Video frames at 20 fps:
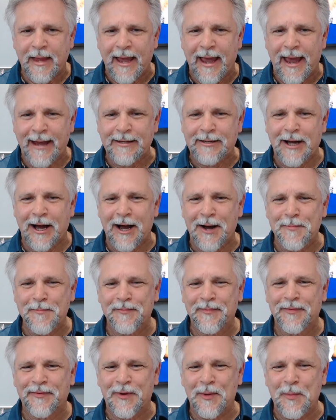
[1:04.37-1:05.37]
Hey,
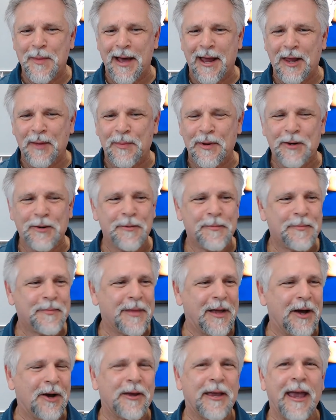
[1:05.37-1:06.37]
Tom from Malibu.
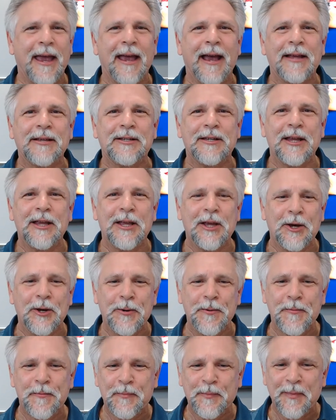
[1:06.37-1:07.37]
Okay, I see
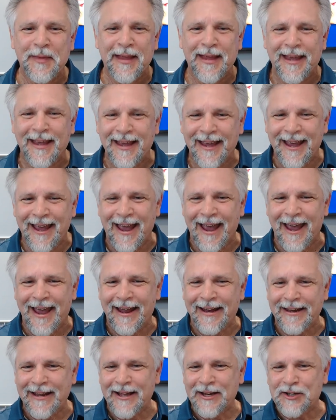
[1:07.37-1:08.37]
you.
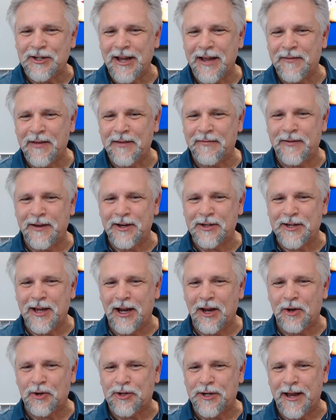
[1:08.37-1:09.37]
And uh, Chevy Fish.
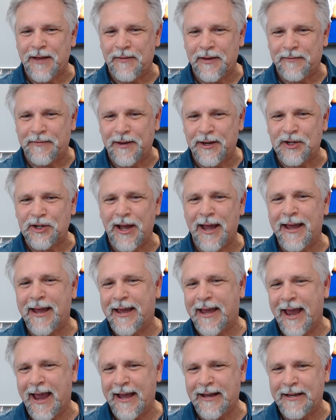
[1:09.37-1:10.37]
Hello, Chevy Fish. Hey,
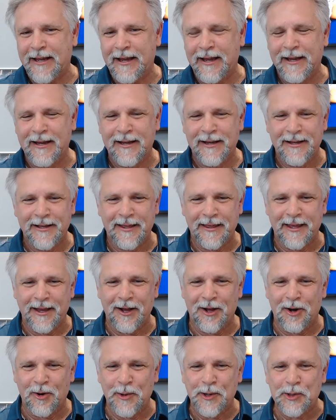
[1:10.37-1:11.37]
Candy, the
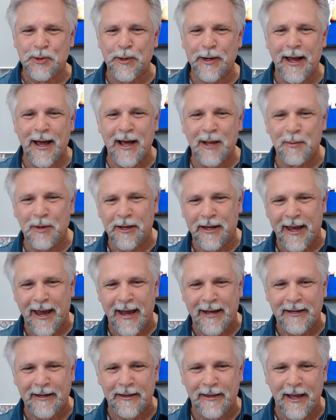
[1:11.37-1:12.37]
always reliable
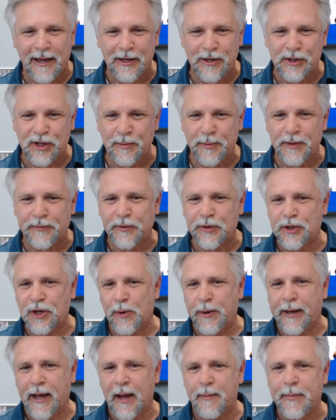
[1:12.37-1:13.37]
Candy. Thank you so much for
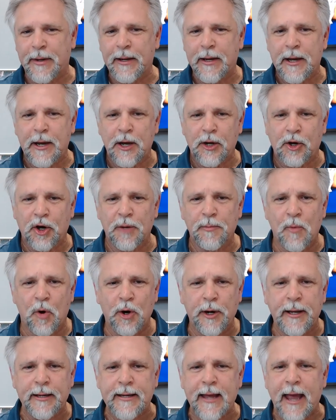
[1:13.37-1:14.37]
showing up. Good
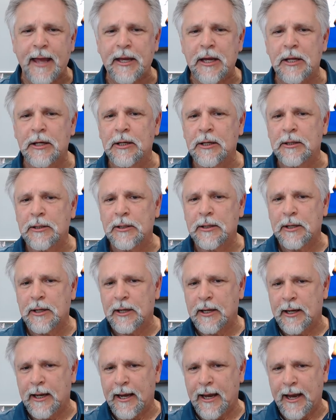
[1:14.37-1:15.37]
morning, Daniel.
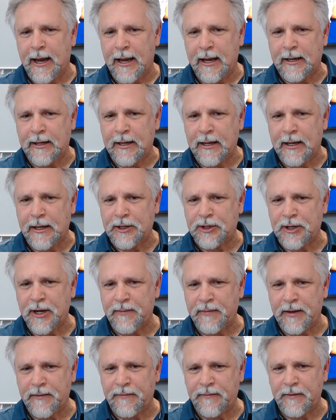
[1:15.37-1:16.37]
And uh,
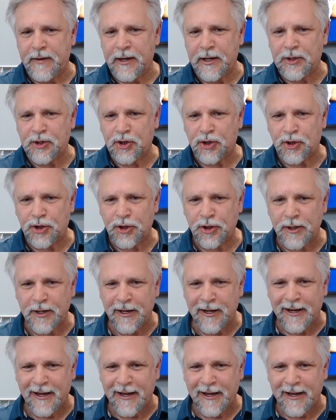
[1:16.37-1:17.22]
Chevy Fish.